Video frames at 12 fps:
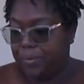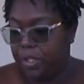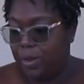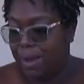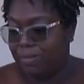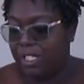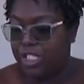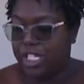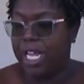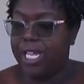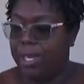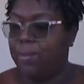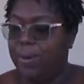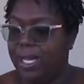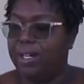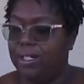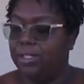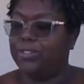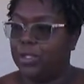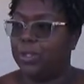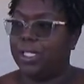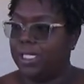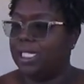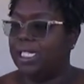you have to shake it well. Of
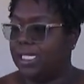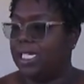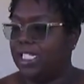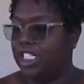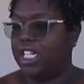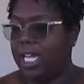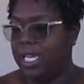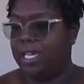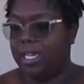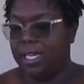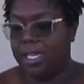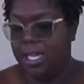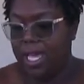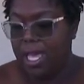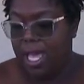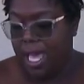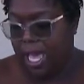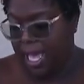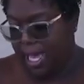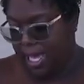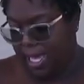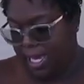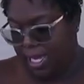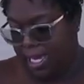course, they say shake it.
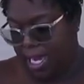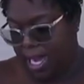And